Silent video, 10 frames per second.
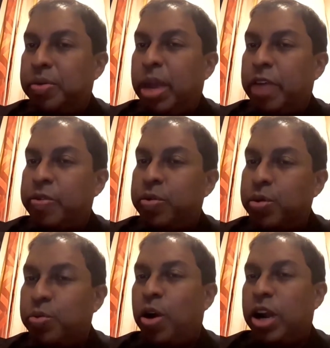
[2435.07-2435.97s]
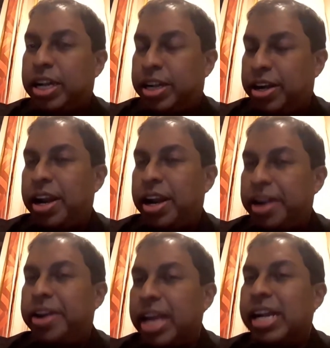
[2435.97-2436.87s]
if you do want
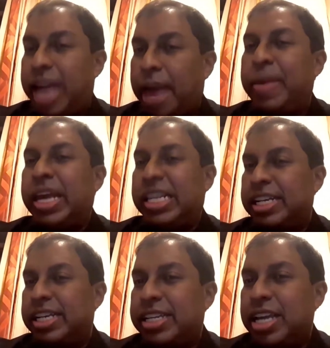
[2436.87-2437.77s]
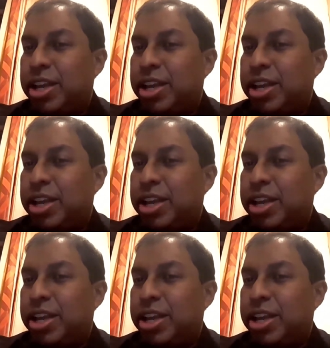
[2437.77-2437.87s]
real damages,